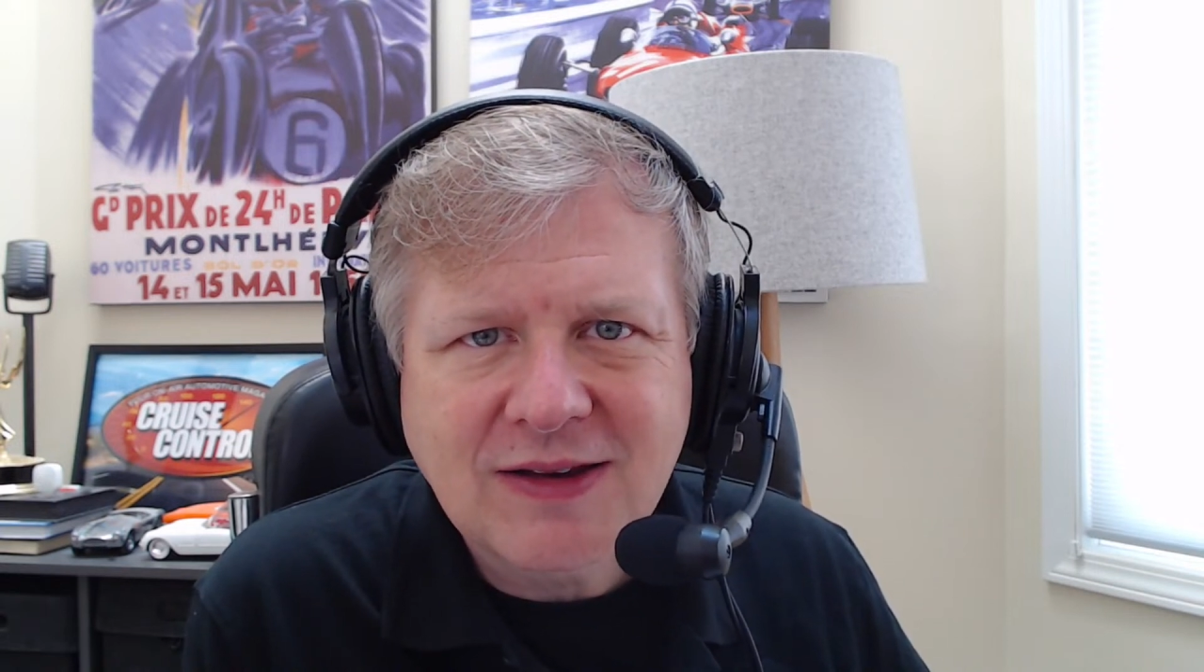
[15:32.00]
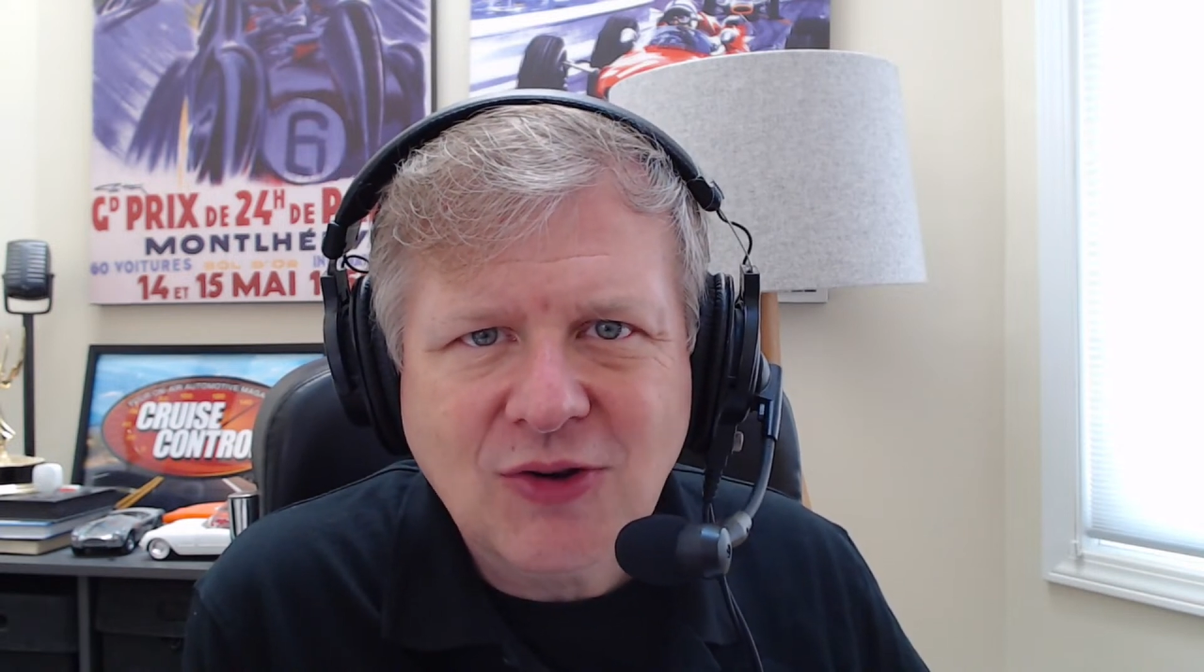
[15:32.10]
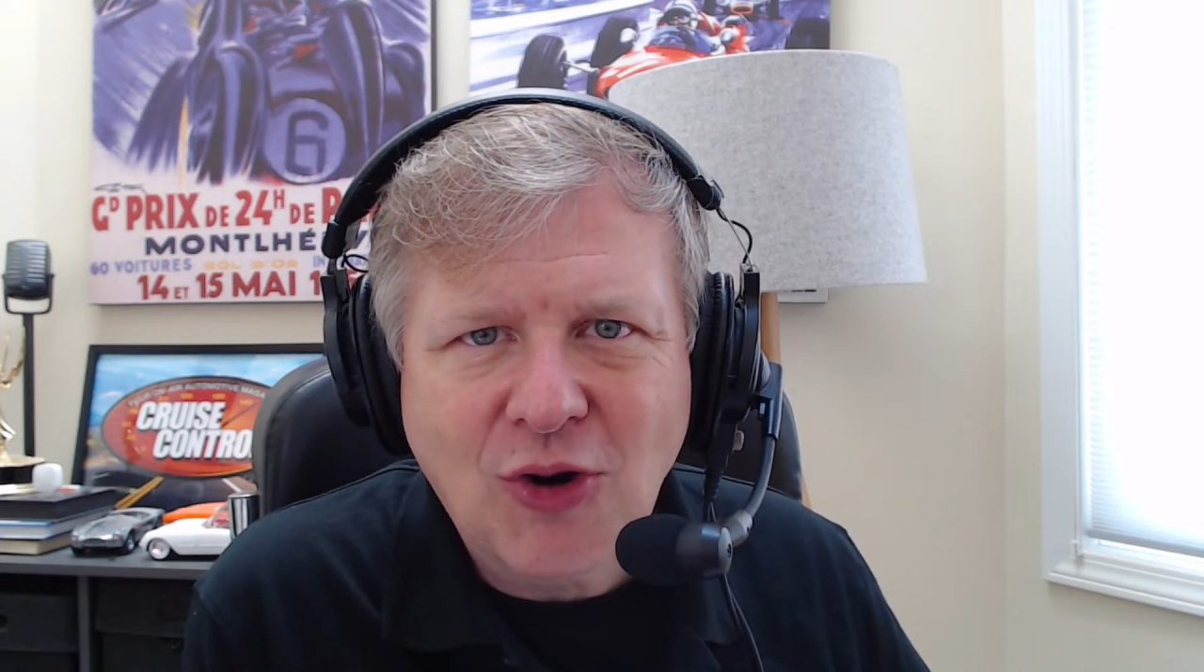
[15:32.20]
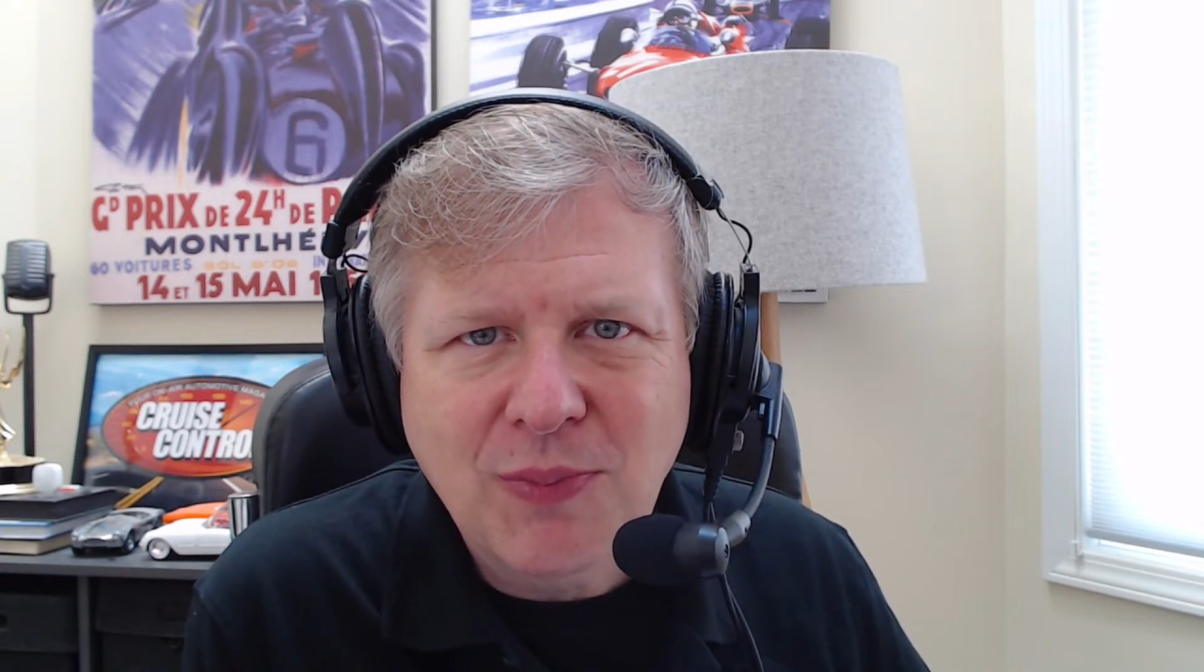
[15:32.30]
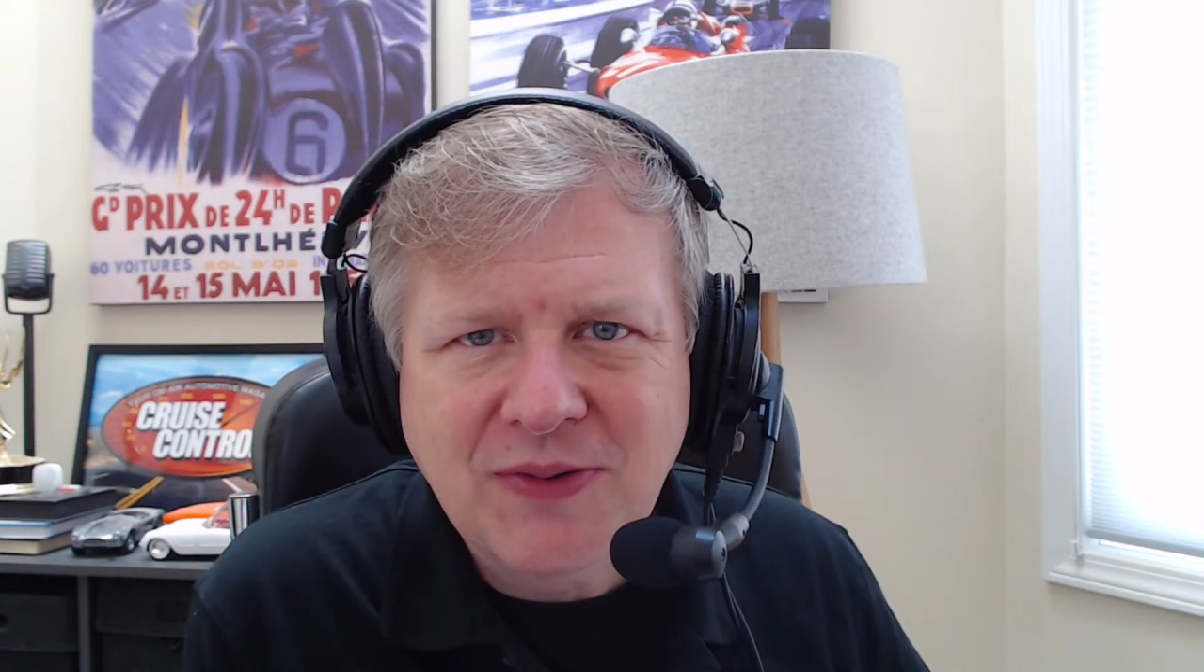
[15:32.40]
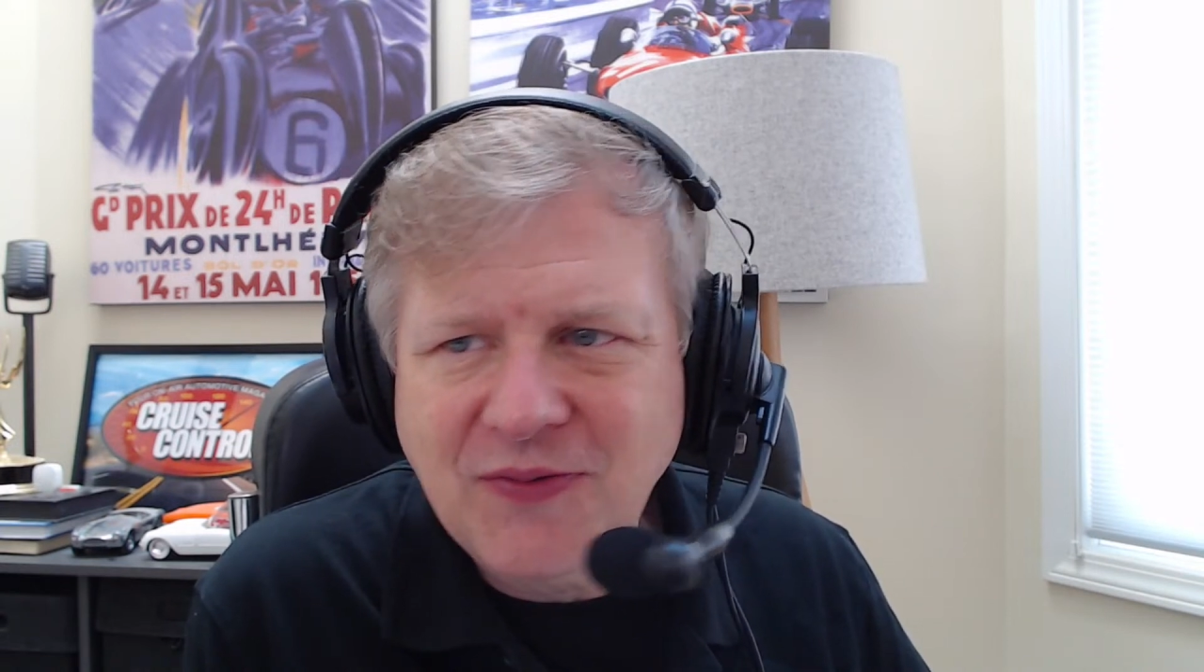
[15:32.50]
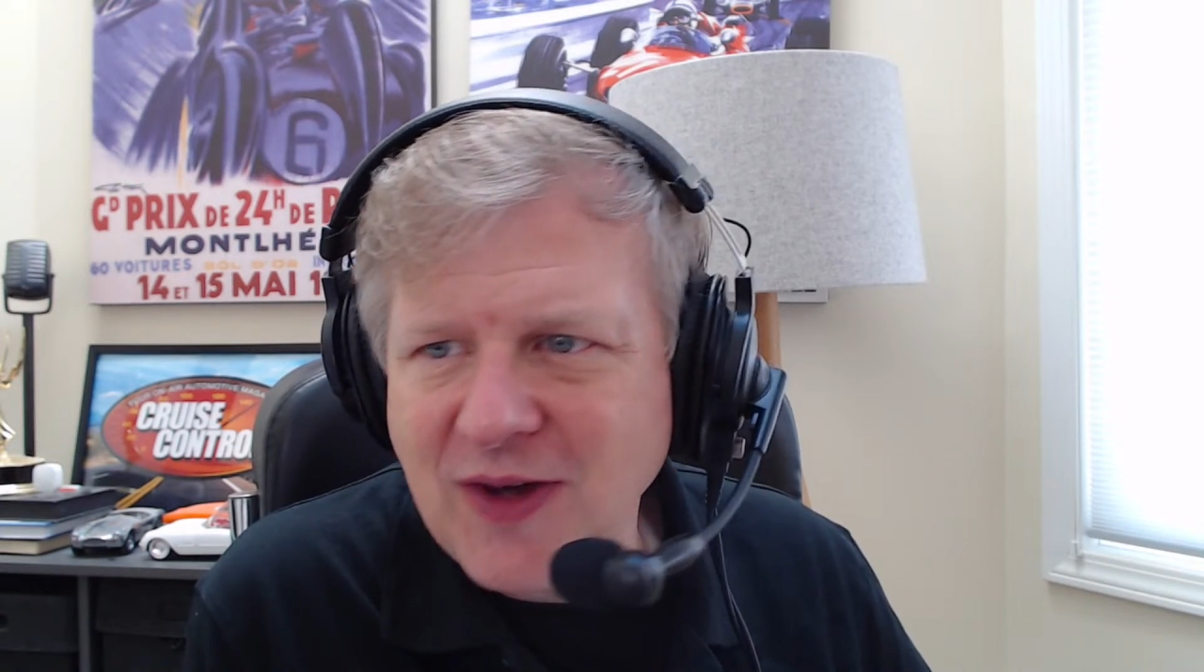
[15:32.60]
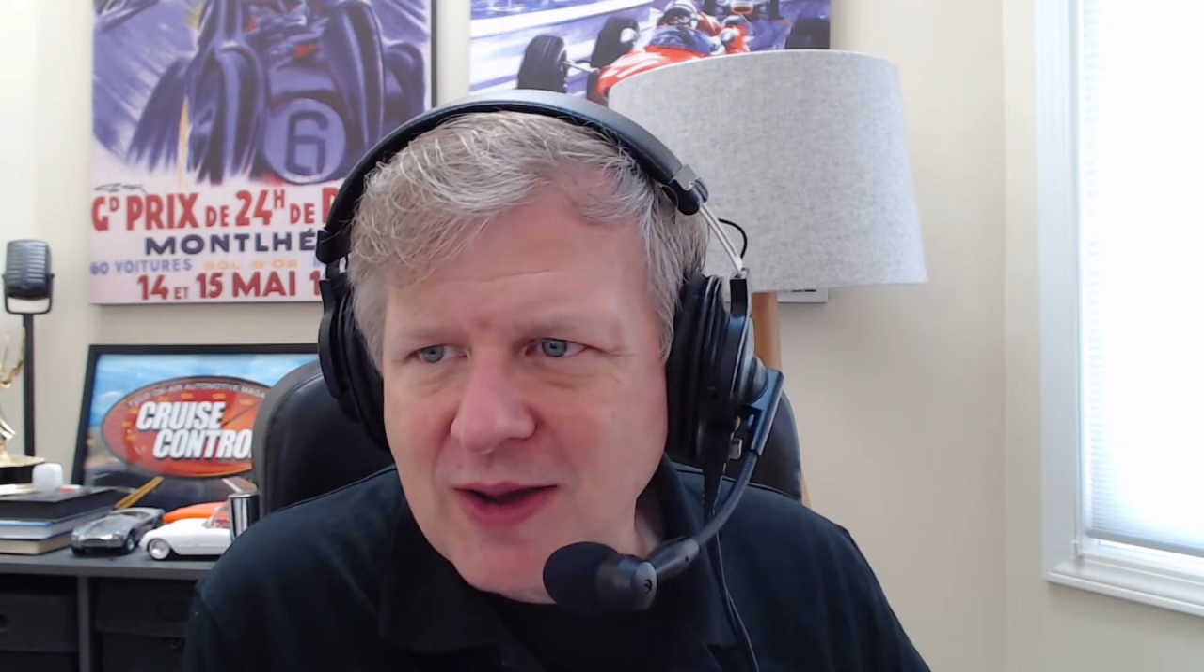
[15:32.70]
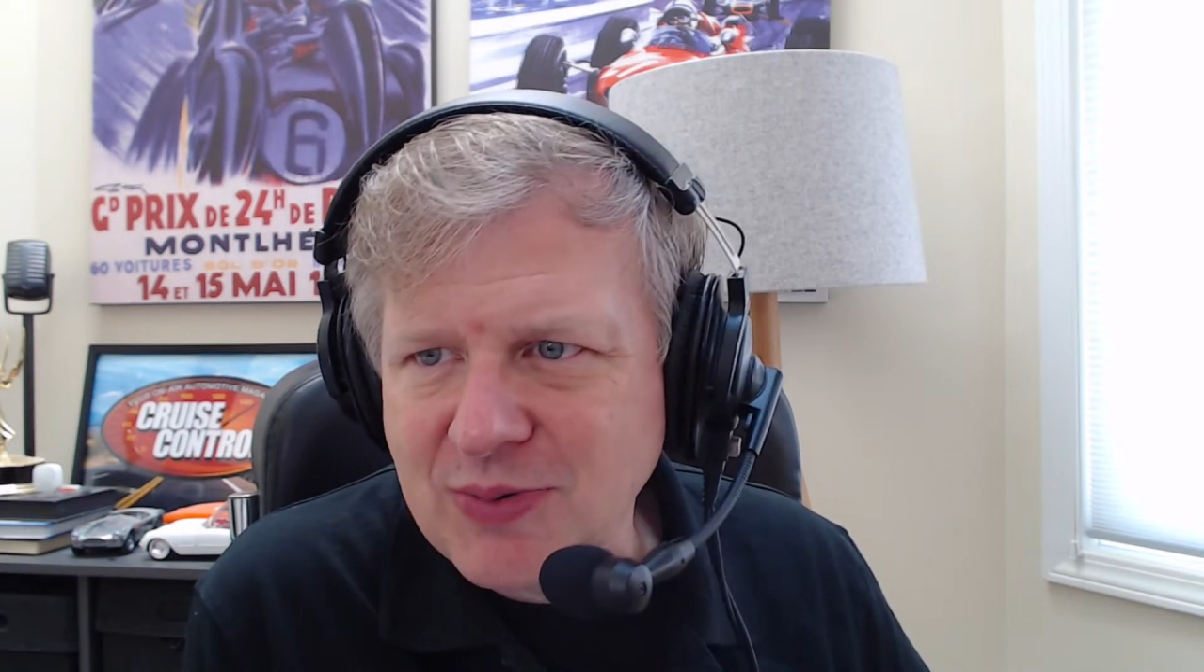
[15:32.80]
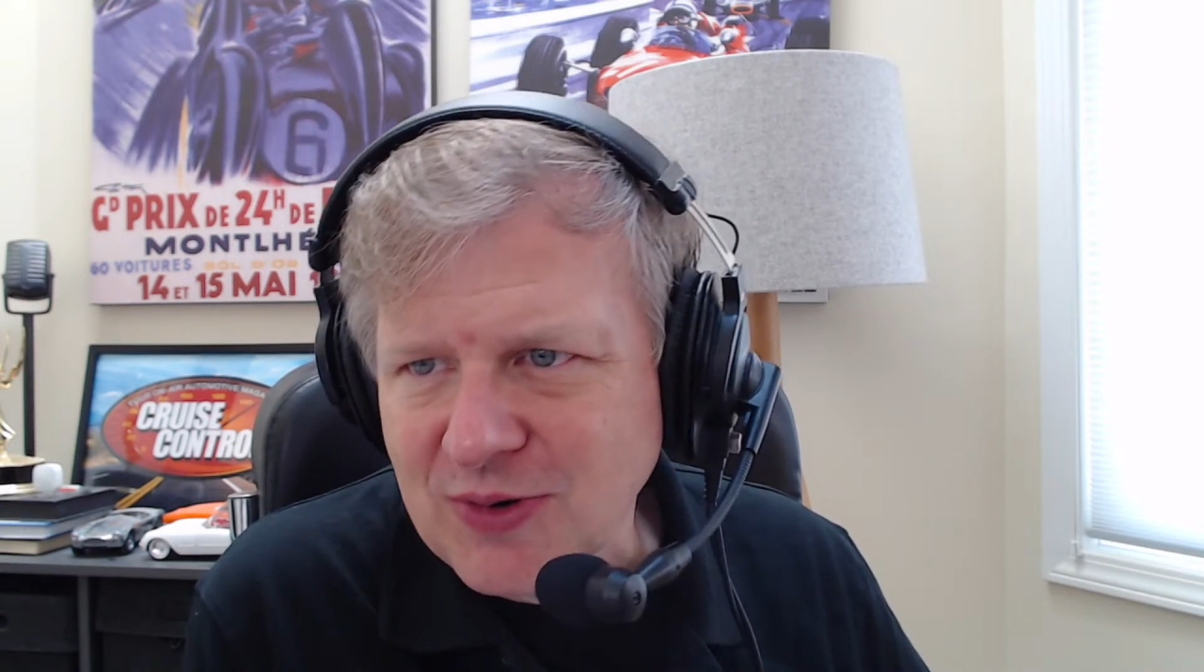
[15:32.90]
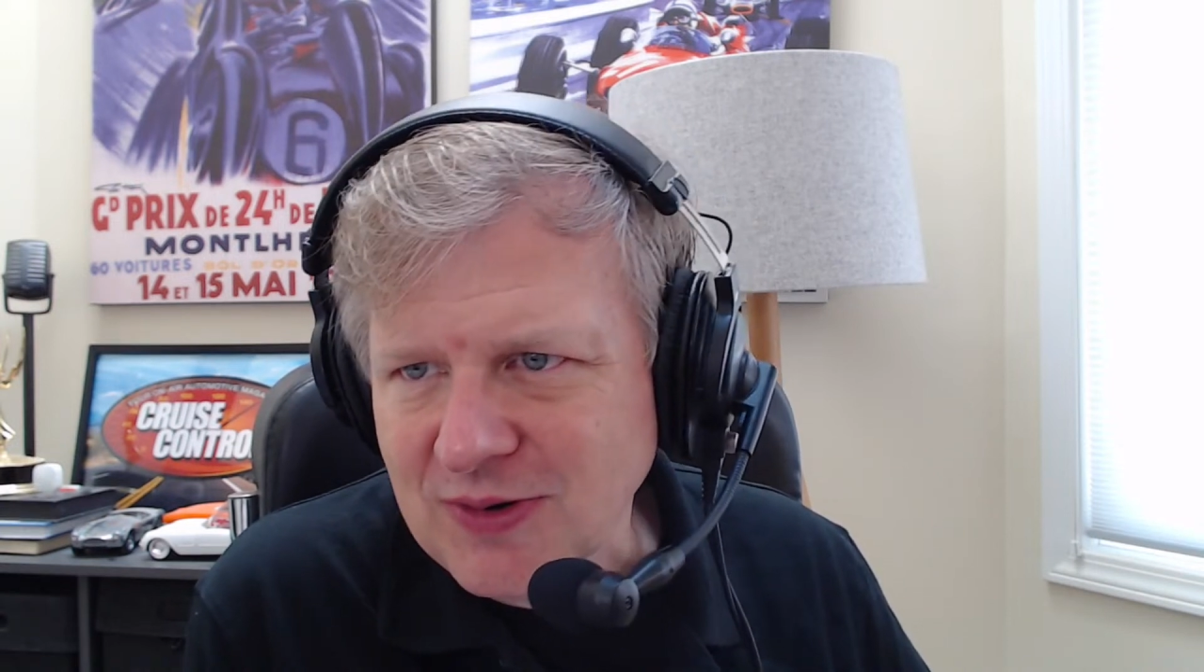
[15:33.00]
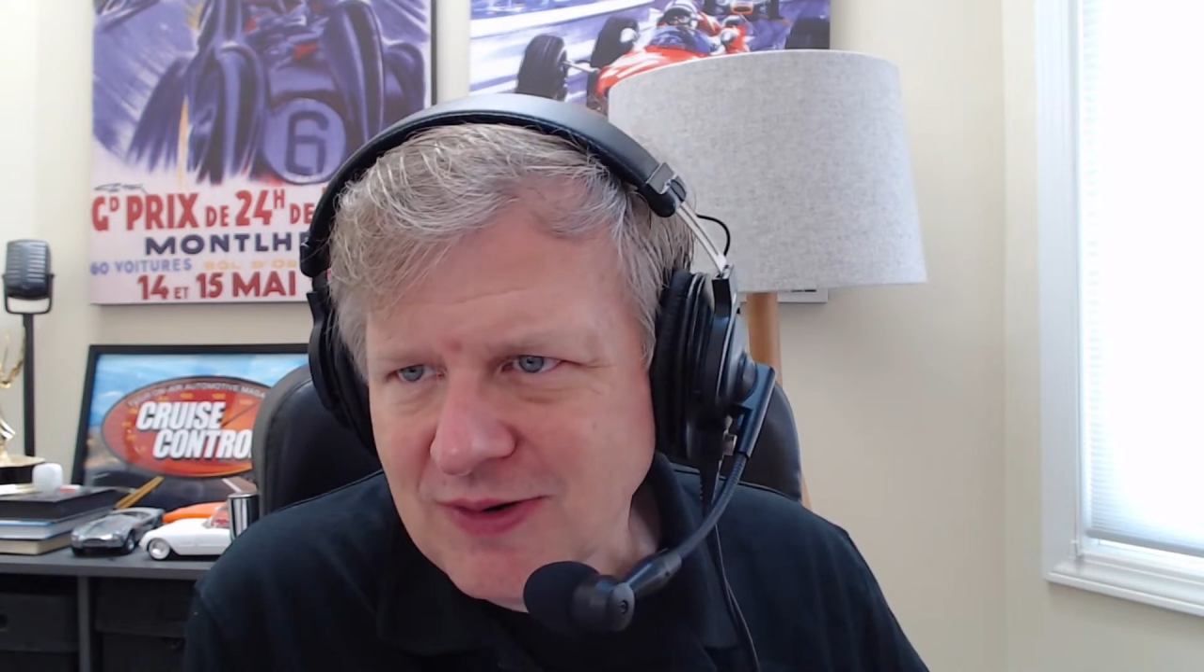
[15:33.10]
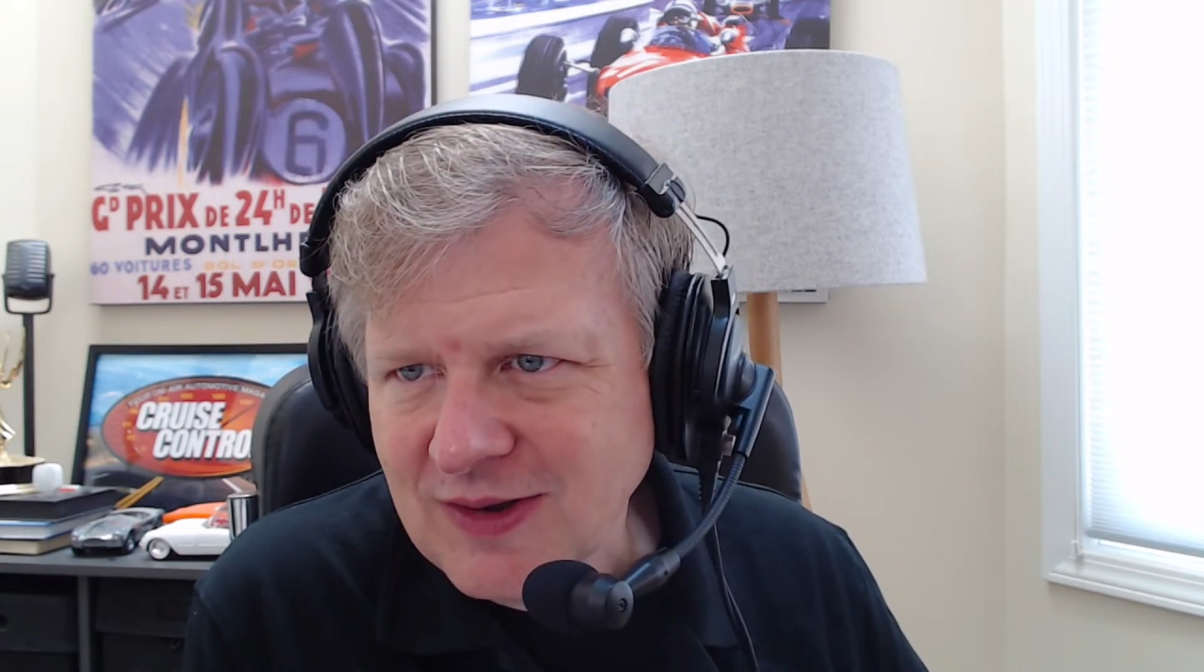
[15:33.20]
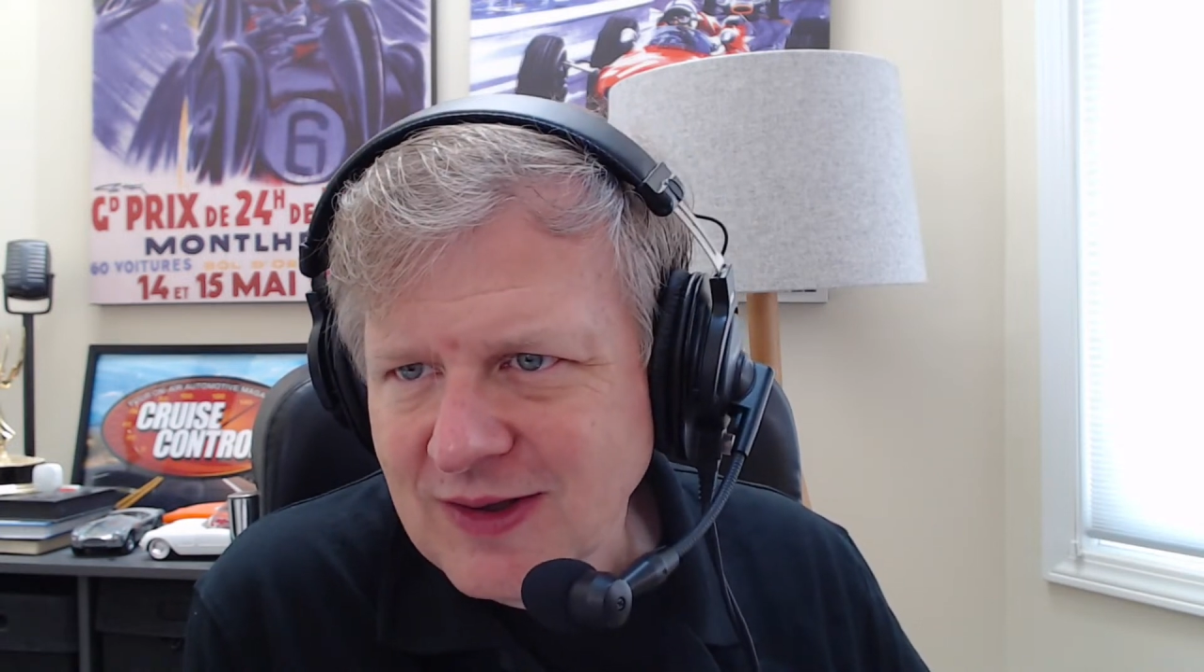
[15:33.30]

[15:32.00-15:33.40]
that carbon fiber